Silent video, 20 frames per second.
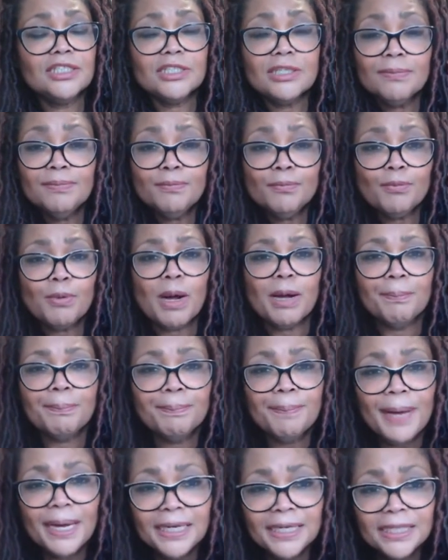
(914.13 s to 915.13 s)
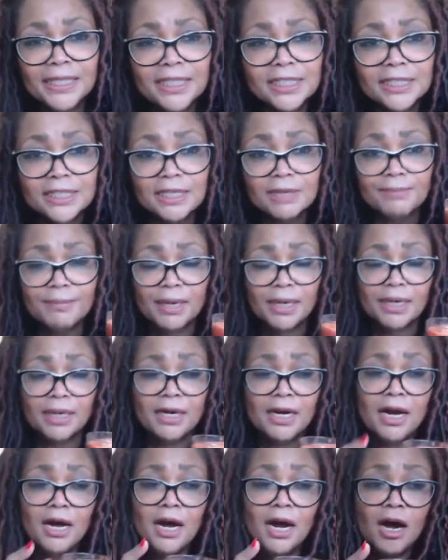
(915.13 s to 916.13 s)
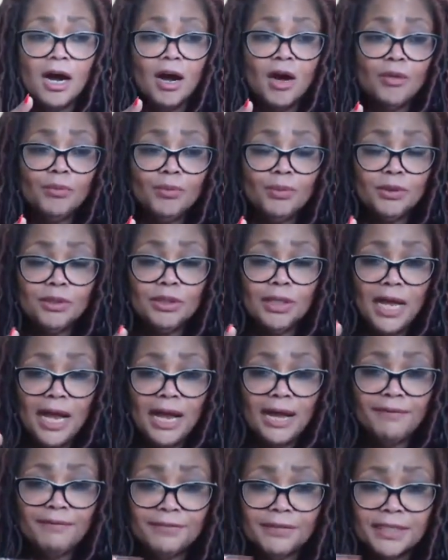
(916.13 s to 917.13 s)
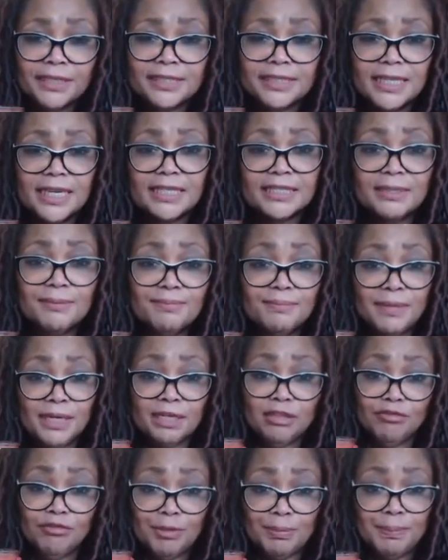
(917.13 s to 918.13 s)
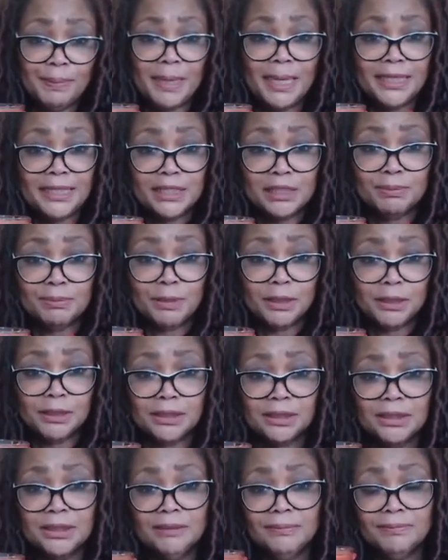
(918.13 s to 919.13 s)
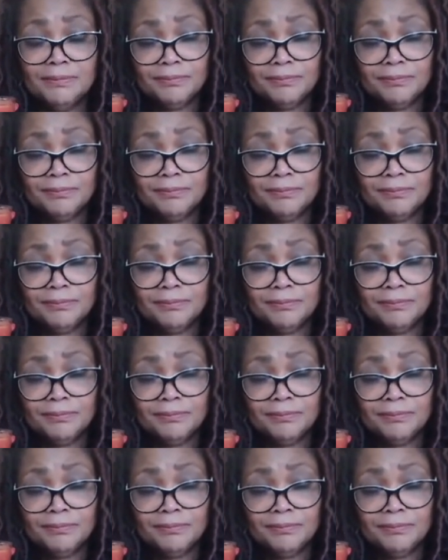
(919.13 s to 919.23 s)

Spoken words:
well, back in the summer, I will have this as a meal replacement.